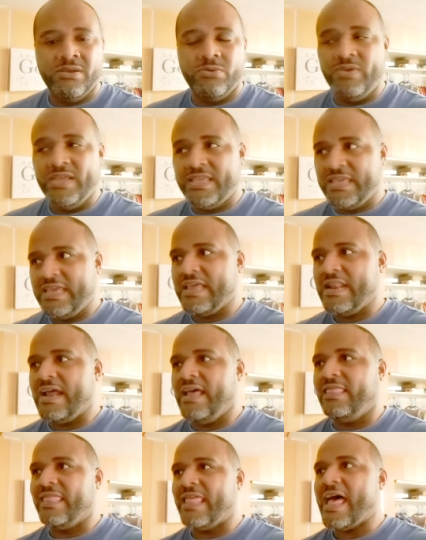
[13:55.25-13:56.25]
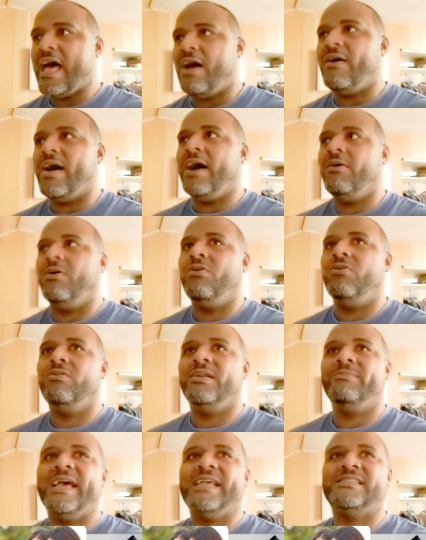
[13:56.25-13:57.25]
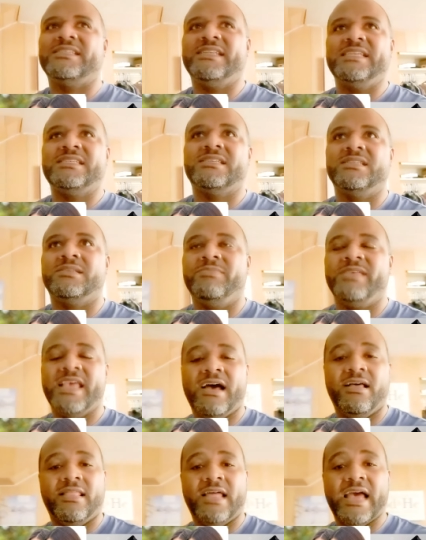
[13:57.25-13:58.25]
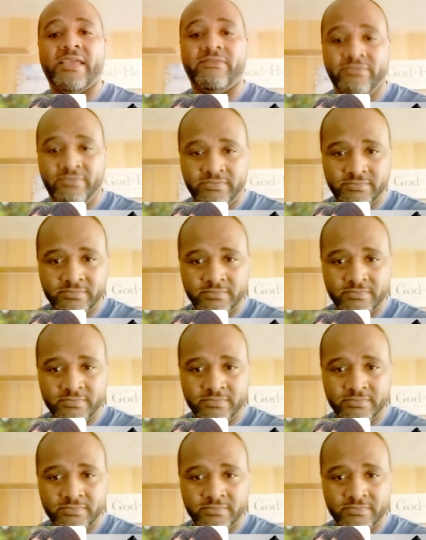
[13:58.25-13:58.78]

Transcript: We can't allow our own imagination to be our life.